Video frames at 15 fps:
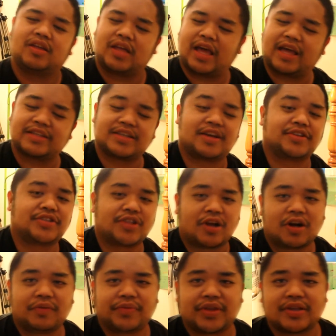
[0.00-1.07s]
as I
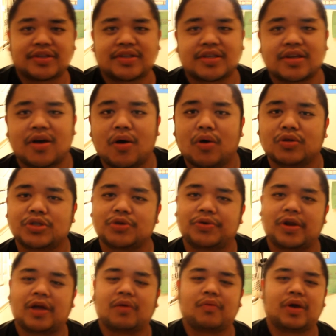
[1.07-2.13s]
started this whole
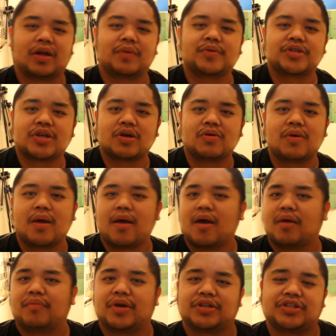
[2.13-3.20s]
219 Wake Up Show.
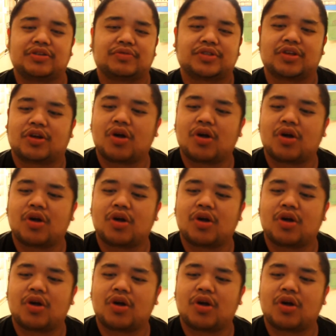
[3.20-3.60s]
But she was a